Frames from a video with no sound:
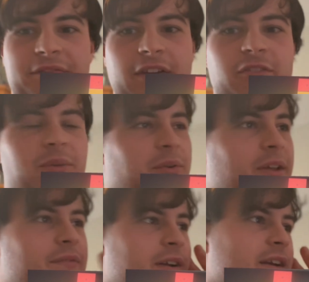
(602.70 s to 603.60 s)
favorite
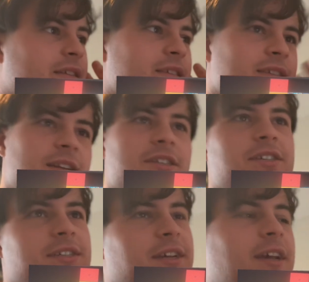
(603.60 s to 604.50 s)
McQueen variants. Such a
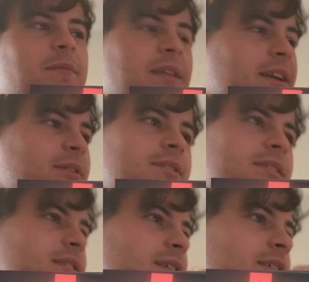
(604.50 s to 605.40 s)
shame that it
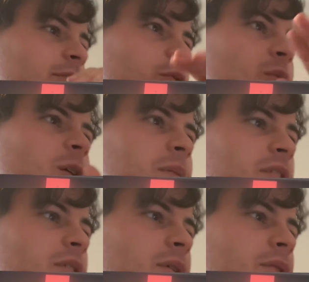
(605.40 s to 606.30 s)
was lenticular as well, but
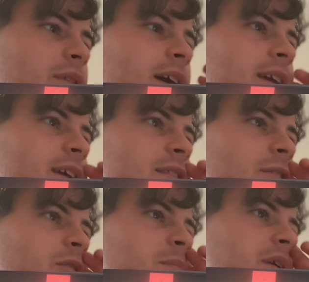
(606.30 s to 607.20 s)
it's going right in
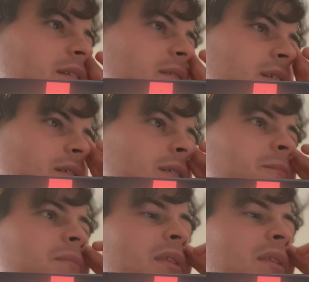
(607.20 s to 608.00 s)
there with B tier.